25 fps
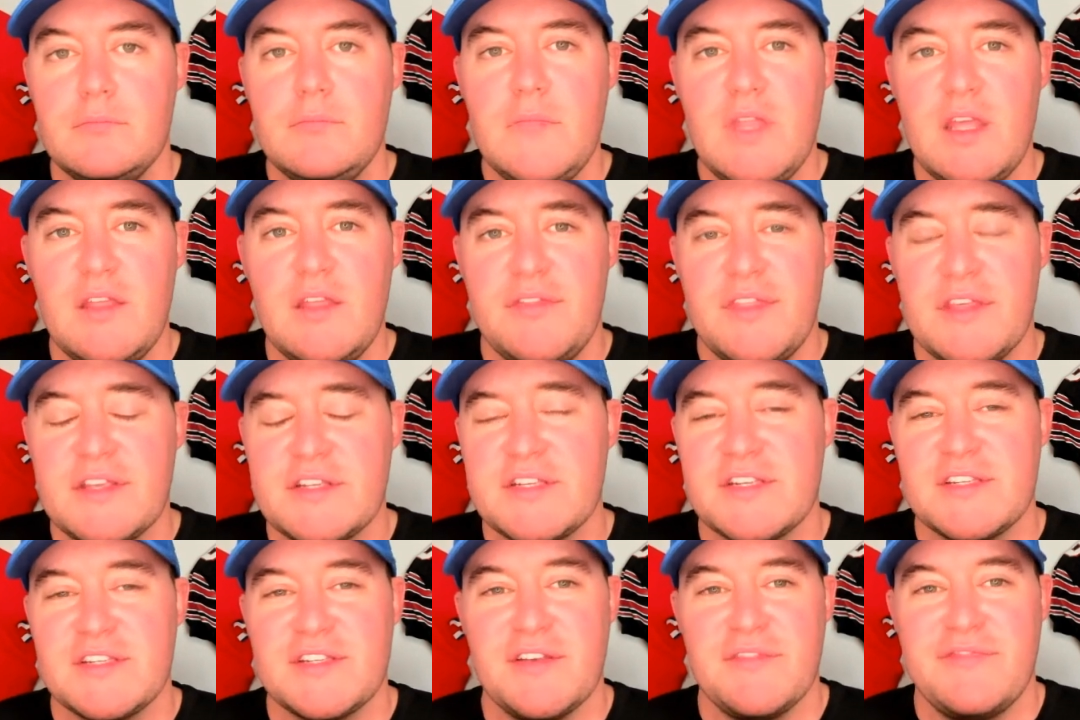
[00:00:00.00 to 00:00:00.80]
This
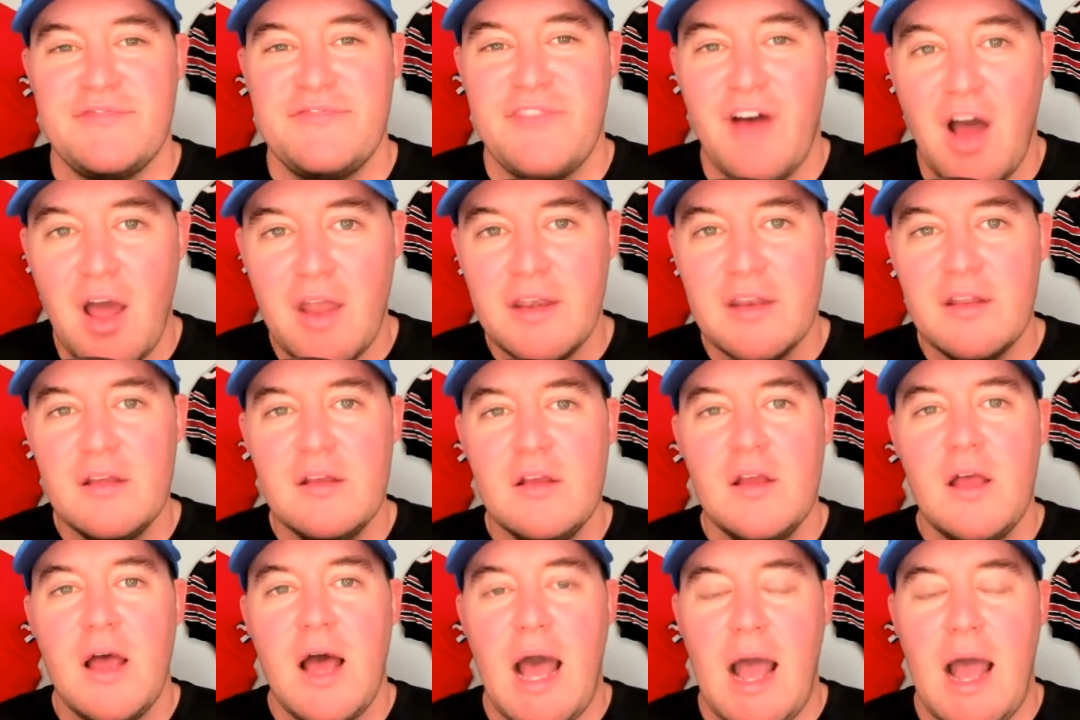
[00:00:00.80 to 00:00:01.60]
is a fun
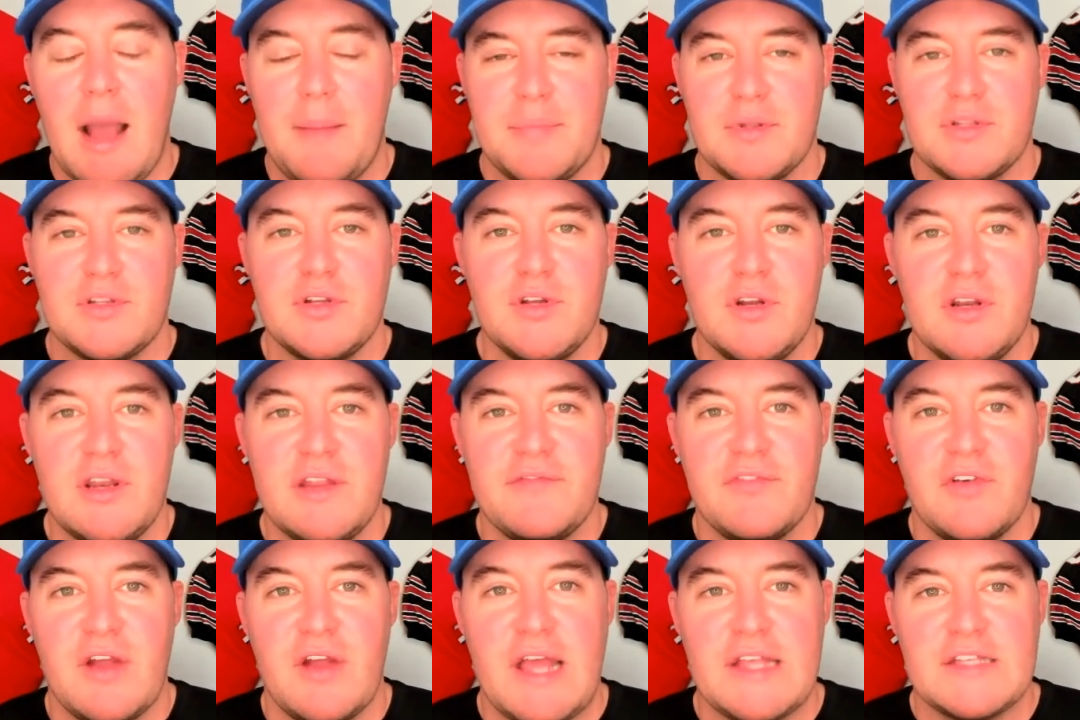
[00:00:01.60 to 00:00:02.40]
opportunity
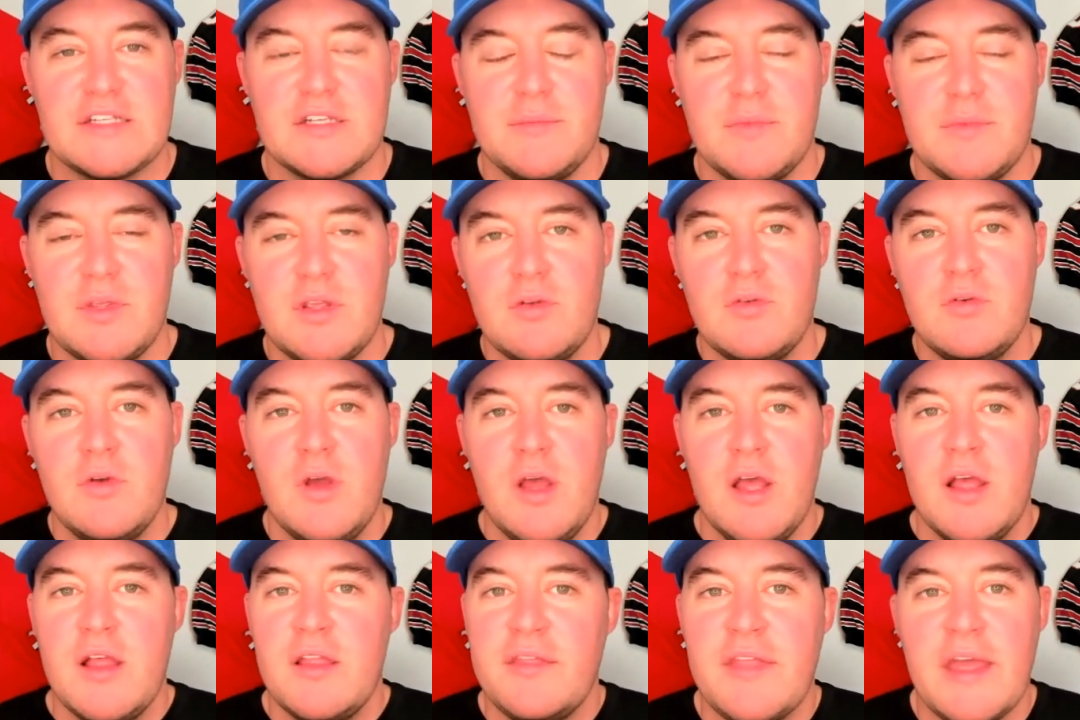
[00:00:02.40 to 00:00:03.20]
for S M U.
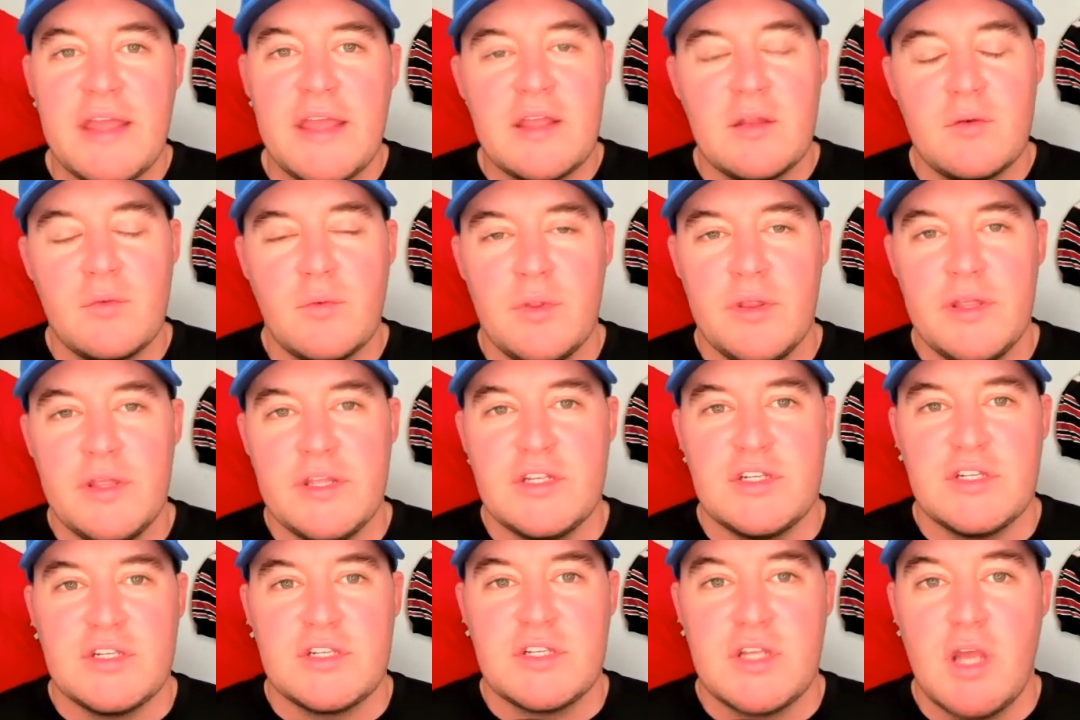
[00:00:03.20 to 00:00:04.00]
They can really
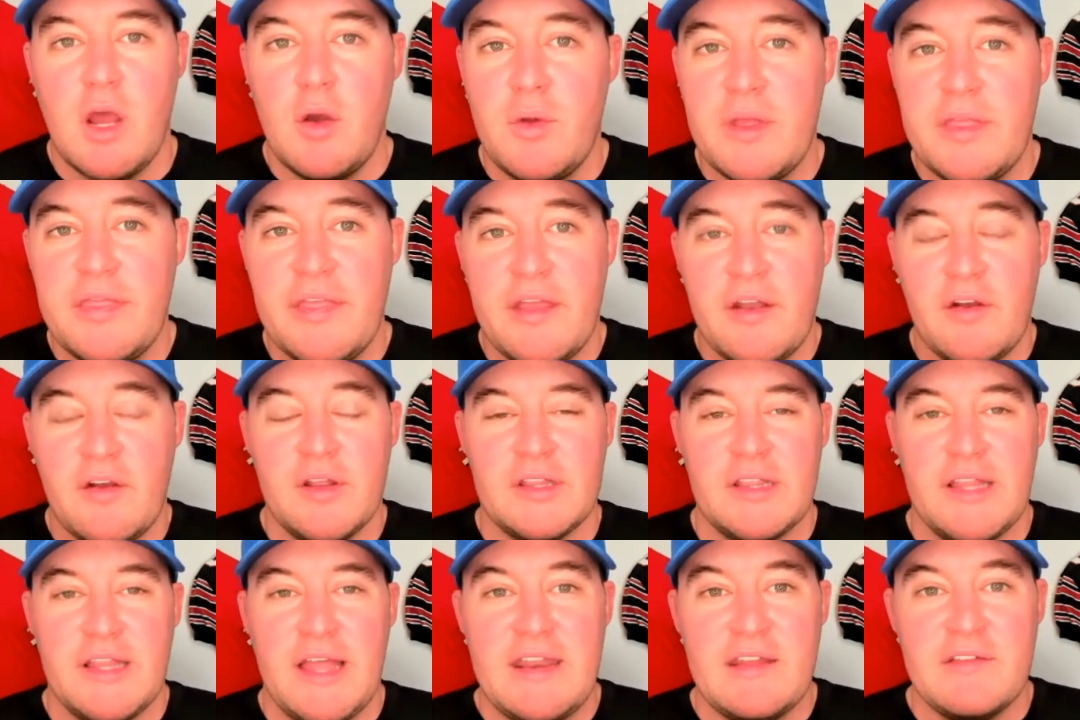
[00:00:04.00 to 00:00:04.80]
just go in there
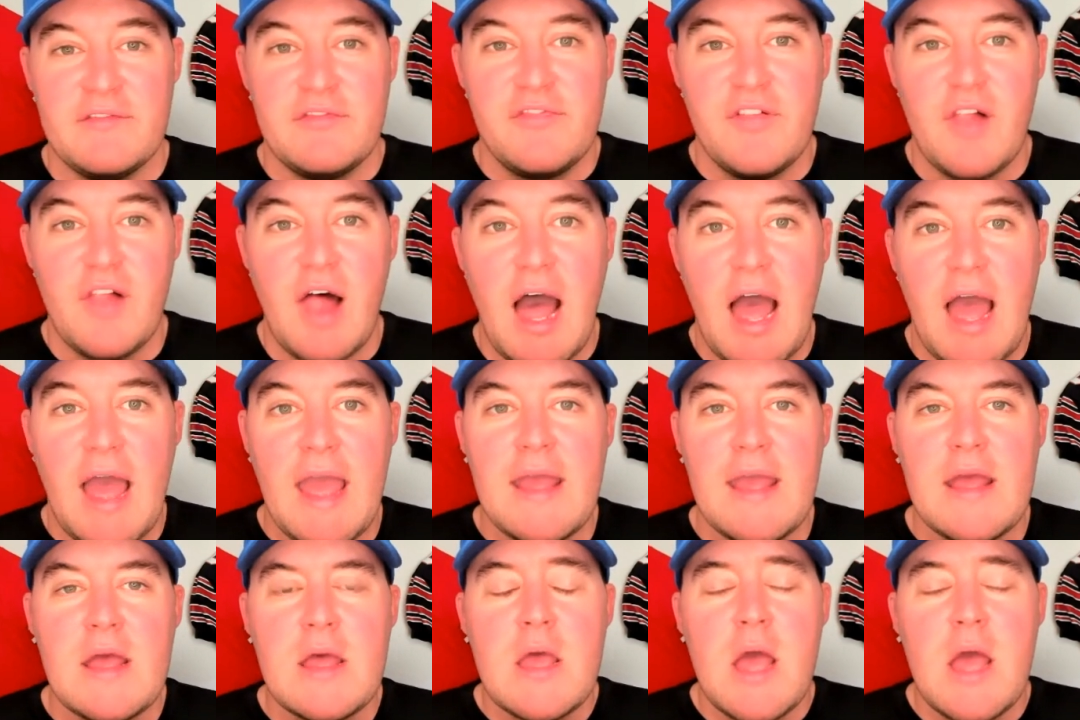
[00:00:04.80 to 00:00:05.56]
and let it fly.